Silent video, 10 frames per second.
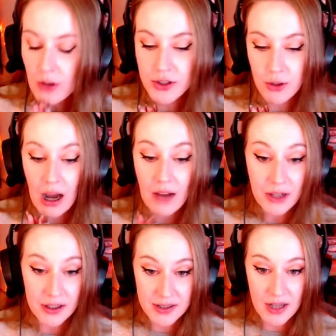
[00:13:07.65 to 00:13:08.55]
so I've
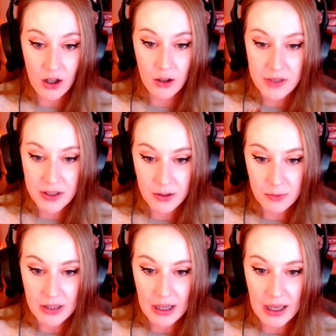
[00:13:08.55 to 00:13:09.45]
got Stockholm syndrome
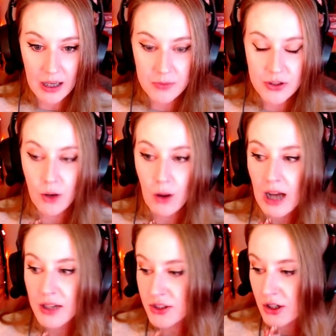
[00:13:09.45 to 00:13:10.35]
with that game. So
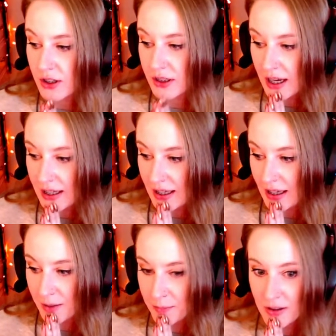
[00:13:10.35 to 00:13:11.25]
oh, I started that everyone
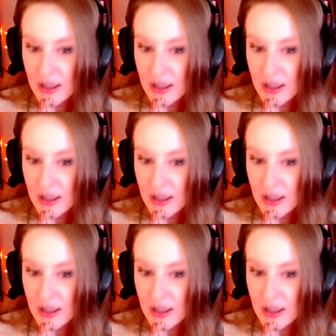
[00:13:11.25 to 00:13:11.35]
game. I know.